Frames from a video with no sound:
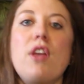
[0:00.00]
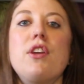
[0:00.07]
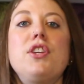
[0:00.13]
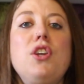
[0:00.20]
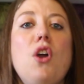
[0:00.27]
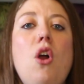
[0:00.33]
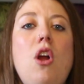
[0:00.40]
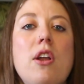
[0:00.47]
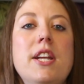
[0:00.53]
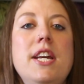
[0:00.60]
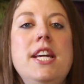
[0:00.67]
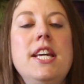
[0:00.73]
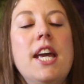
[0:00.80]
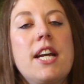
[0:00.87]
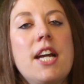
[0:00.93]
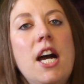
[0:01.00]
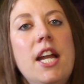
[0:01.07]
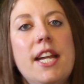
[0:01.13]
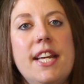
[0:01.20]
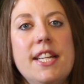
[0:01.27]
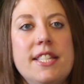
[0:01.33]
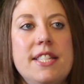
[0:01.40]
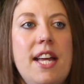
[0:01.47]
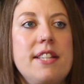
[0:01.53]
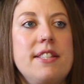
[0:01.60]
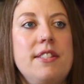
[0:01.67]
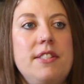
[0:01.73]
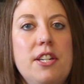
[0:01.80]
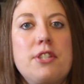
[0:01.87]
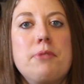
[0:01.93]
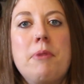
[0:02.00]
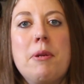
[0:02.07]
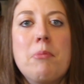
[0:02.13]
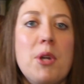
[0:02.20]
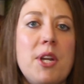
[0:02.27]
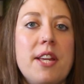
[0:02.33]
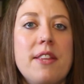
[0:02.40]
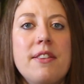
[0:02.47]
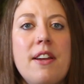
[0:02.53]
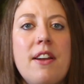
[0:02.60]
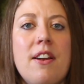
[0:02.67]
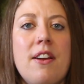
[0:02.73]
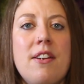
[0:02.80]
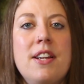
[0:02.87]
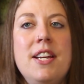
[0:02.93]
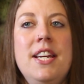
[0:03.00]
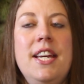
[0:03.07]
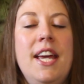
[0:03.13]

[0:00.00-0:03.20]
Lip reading: yarn. It kind of gets that stitch memory in there,